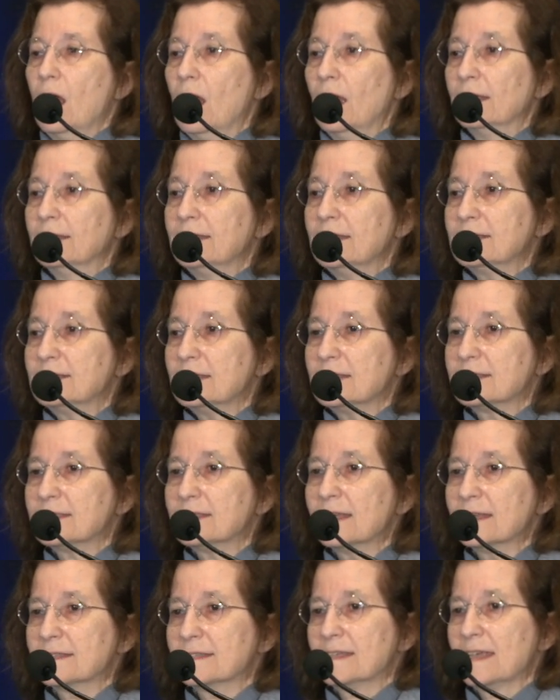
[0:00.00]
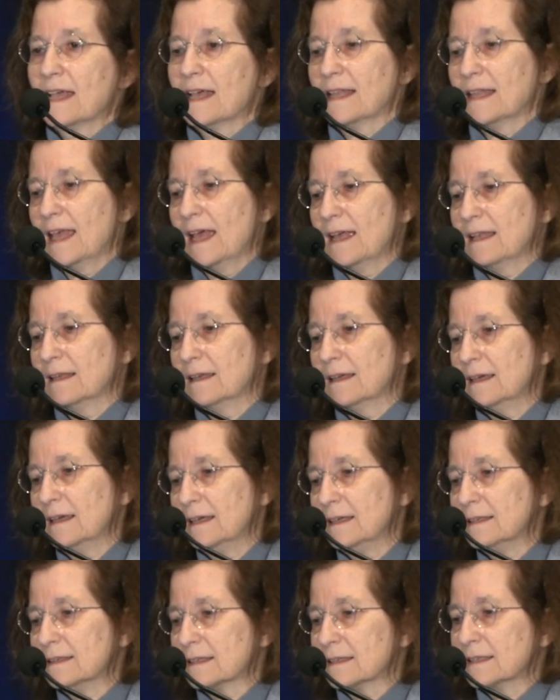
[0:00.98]
This is the CLL
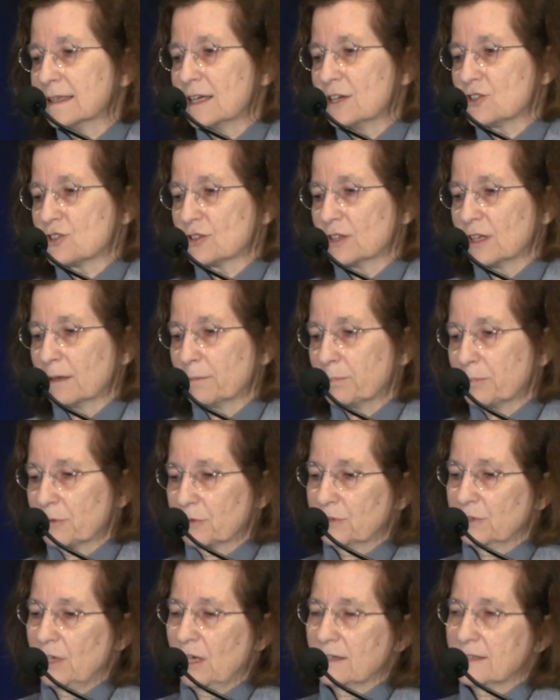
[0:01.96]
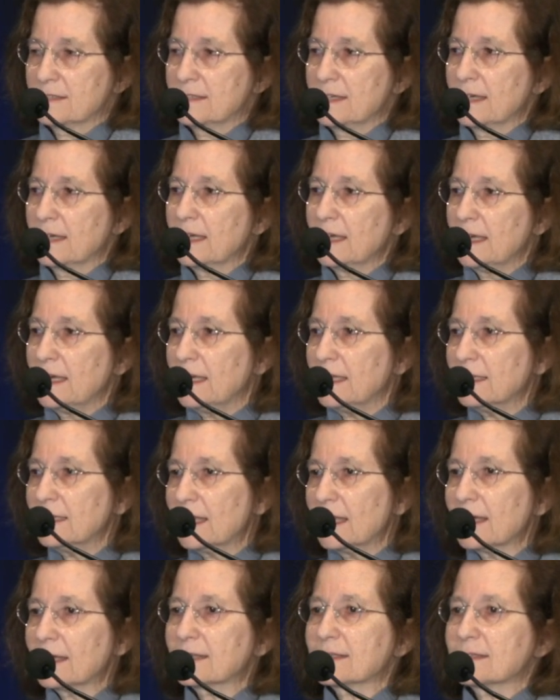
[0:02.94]
International Prognostic
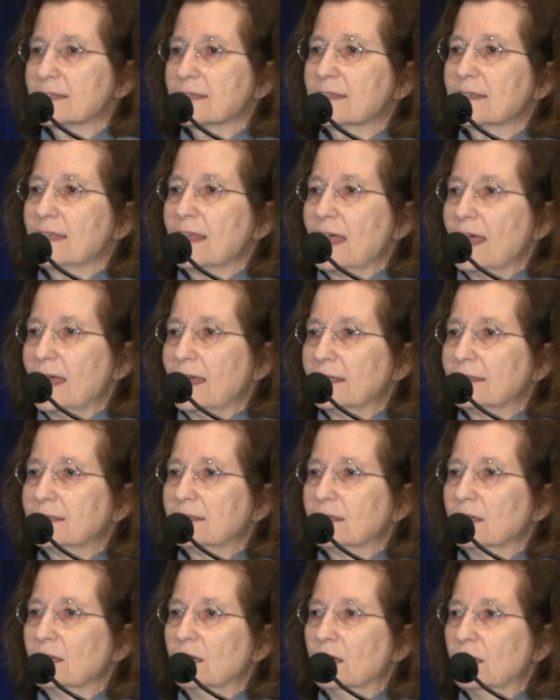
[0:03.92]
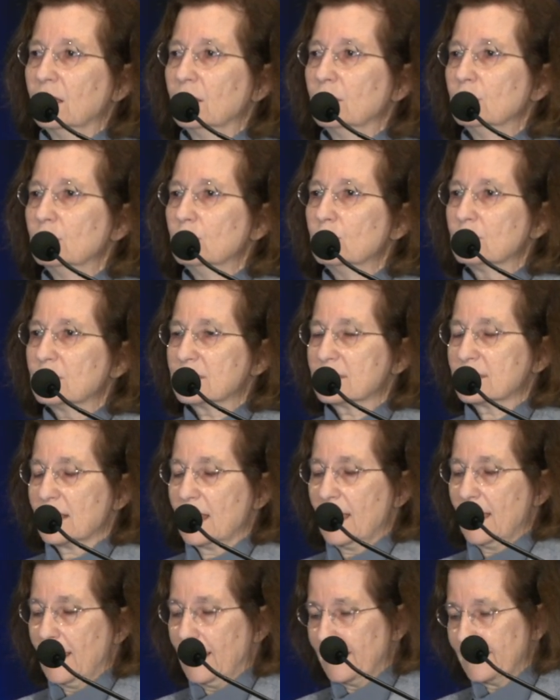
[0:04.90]
Index that looks
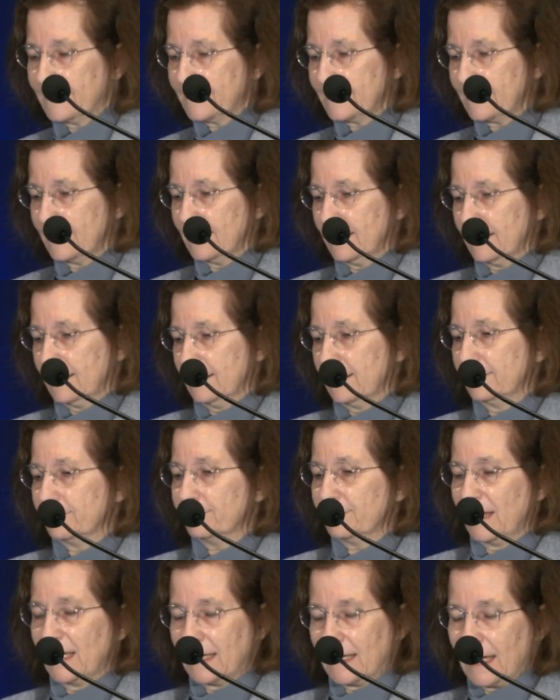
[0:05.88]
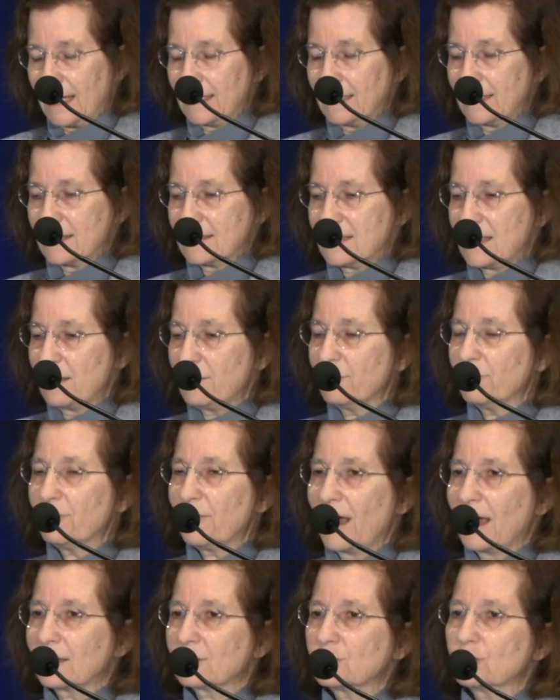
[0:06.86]
at, again, the same
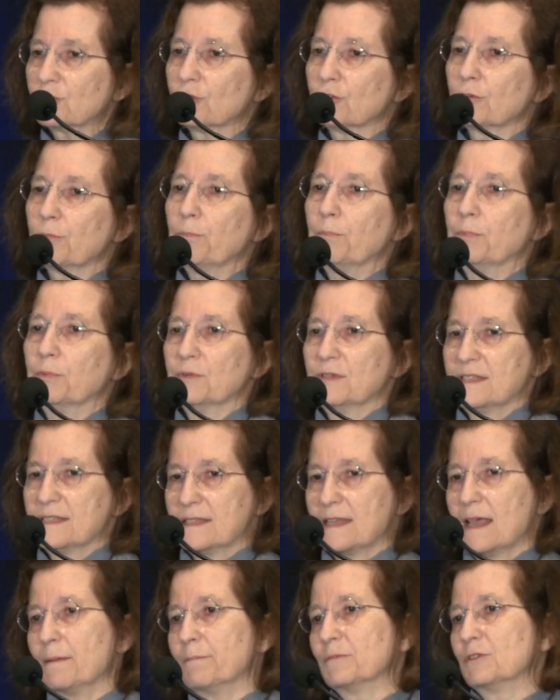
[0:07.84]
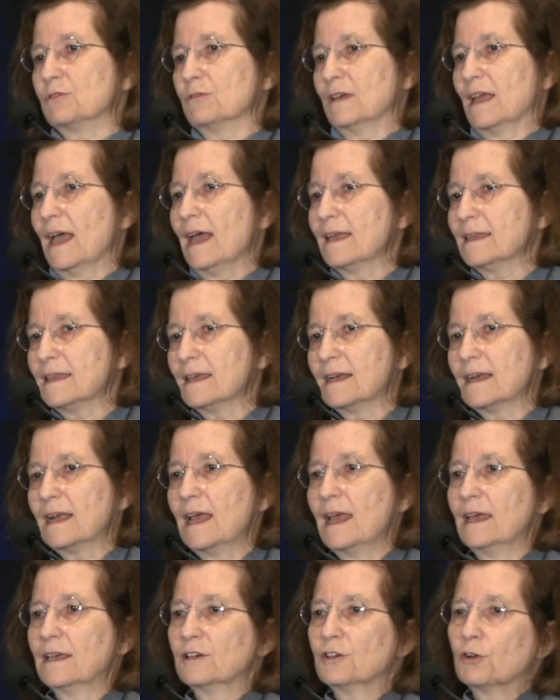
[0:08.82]
factor, puts them together
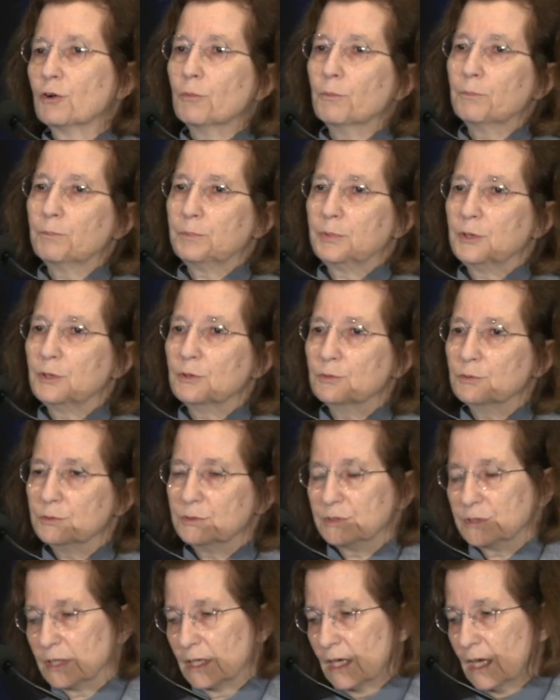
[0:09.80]
and compute